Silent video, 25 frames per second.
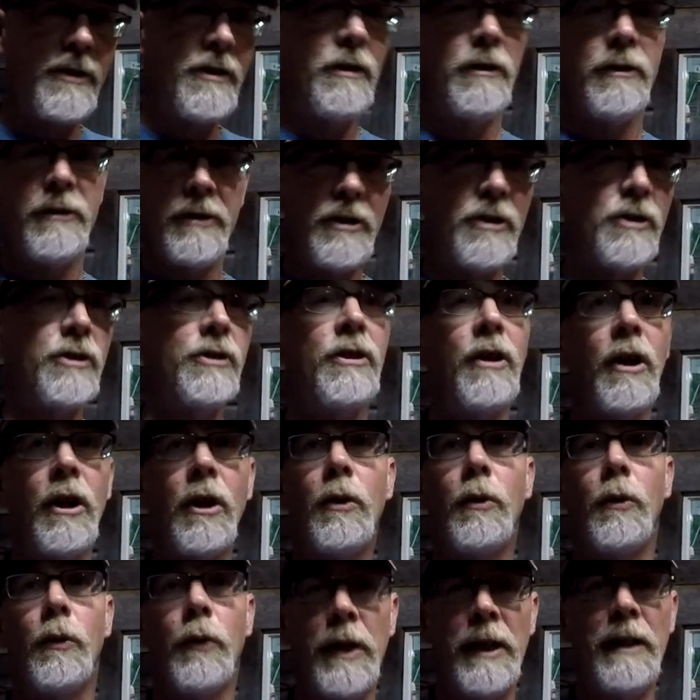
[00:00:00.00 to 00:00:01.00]
they'll just start
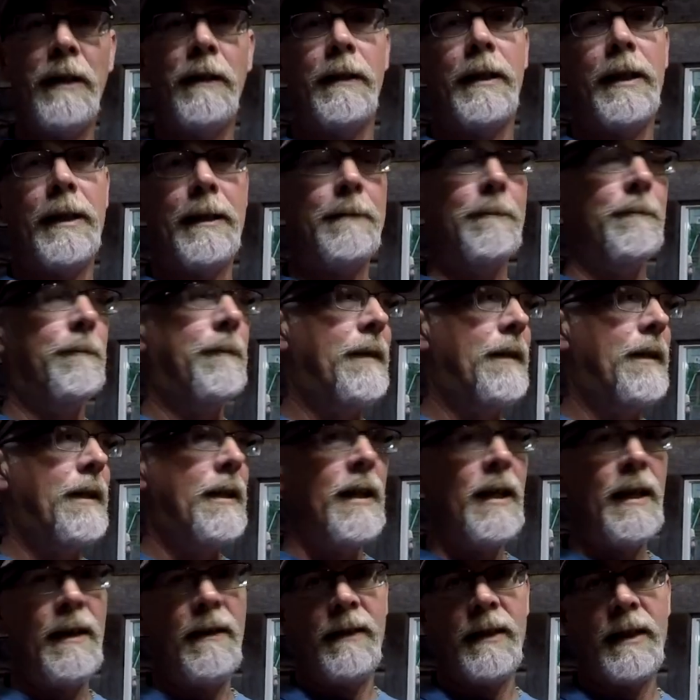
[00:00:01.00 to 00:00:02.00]
reeling.
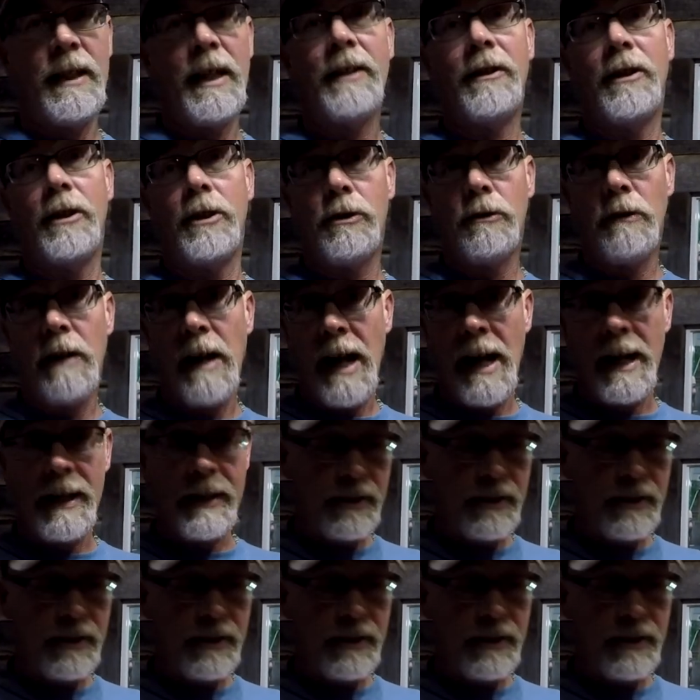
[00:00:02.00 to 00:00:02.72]
got the drag